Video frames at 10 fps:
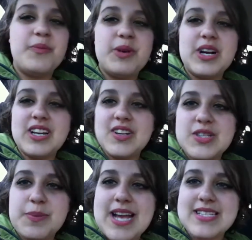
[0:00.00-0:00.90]
We're gonna go
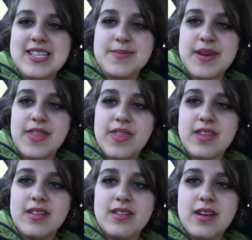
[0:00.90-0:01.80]
surprise Elizabeth.
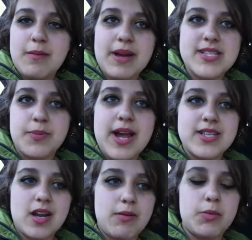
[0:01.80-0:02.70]
And by
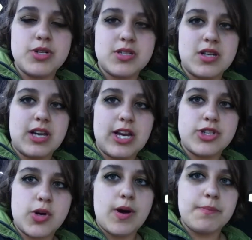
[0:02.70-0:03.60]
surprise her, I mean we're just gonna kind of
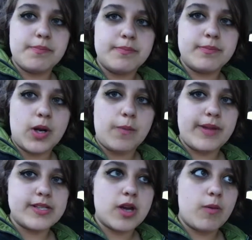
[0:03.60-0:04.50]
show up and hope
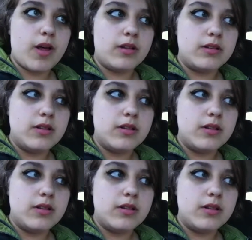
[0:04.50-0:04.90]
things go well.